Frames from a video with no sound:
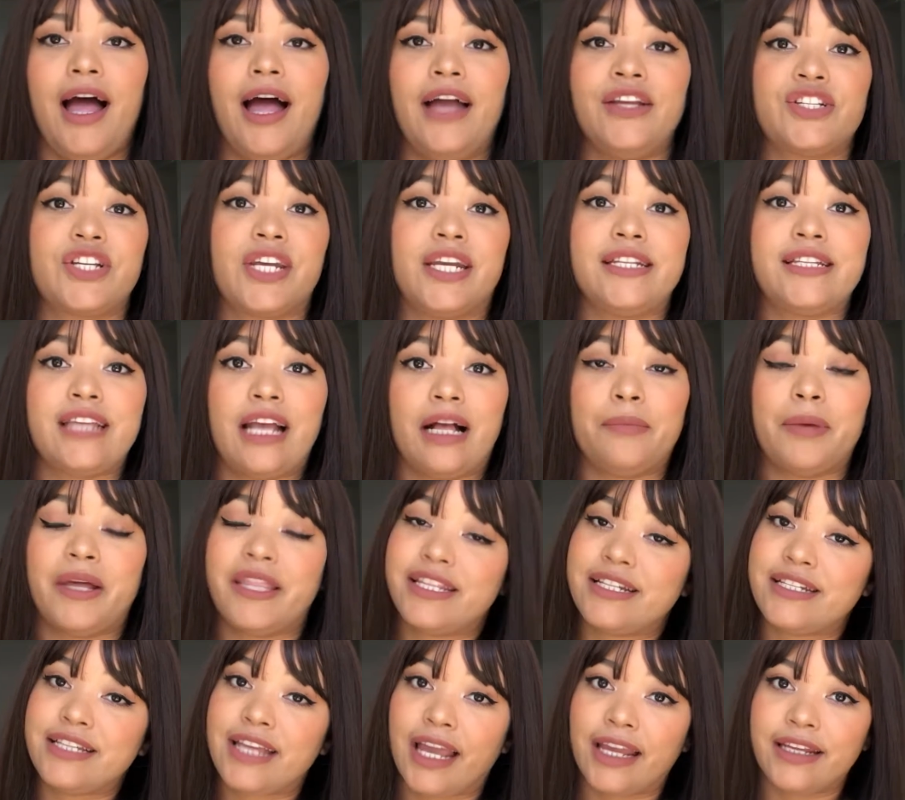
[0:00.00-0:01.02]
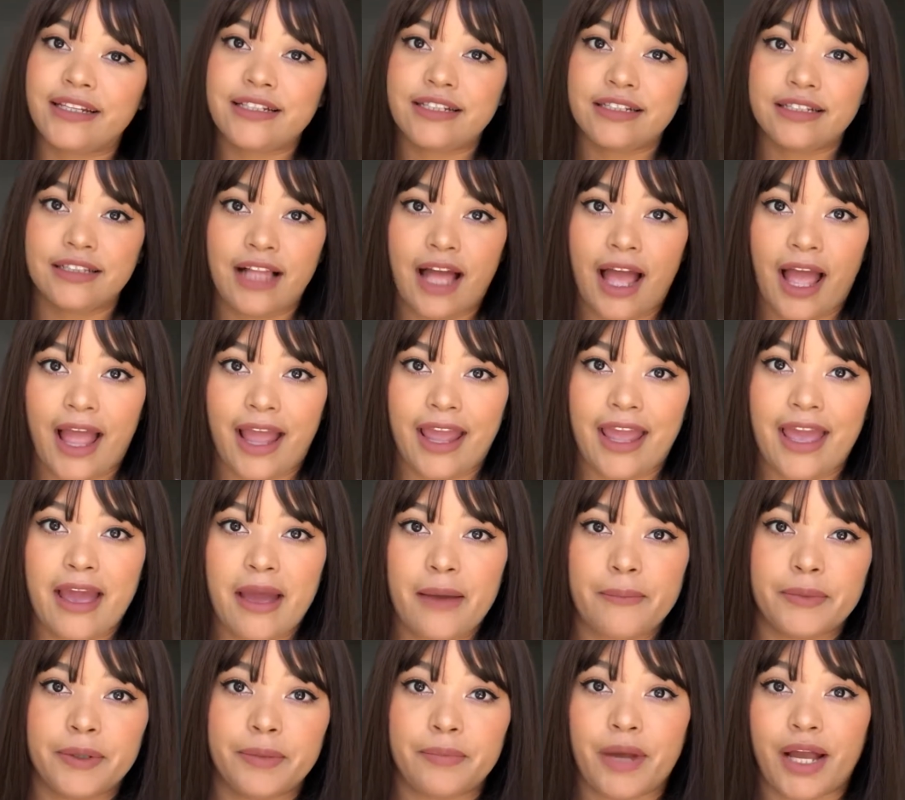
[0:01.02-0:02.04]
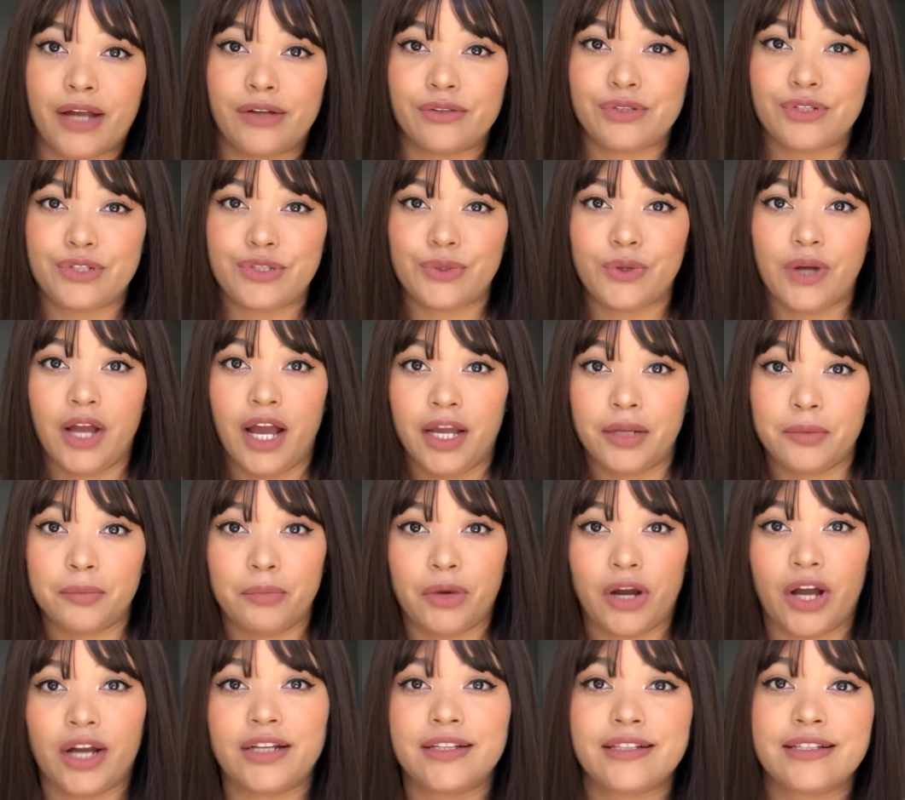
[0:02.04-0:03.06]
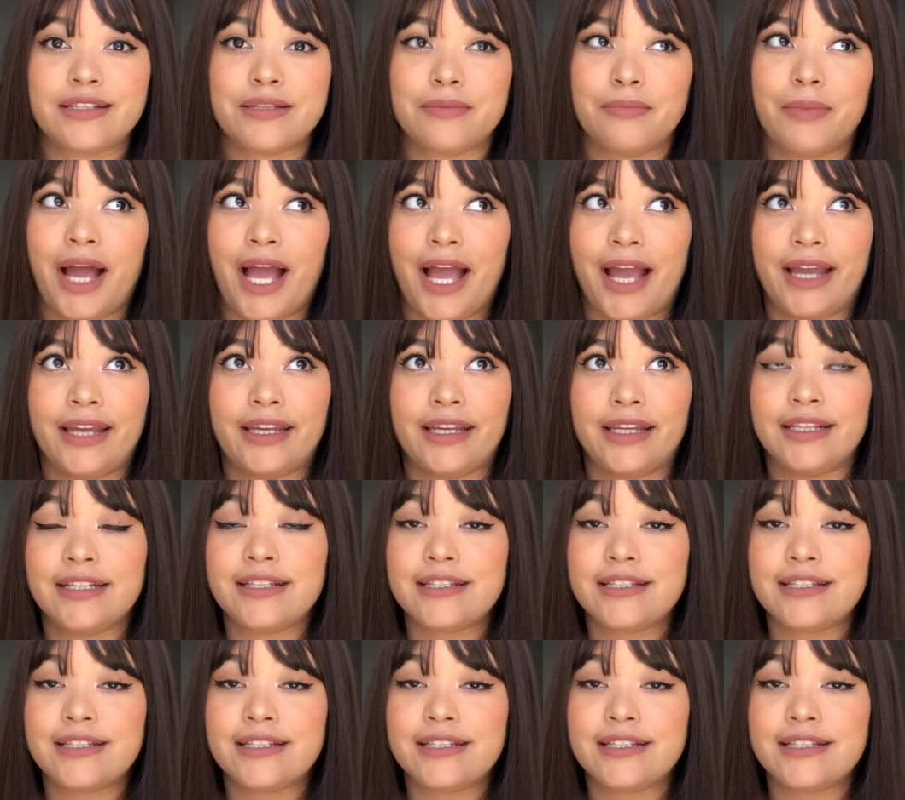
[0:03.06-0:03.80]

as you can tell by the title i am about to unbox my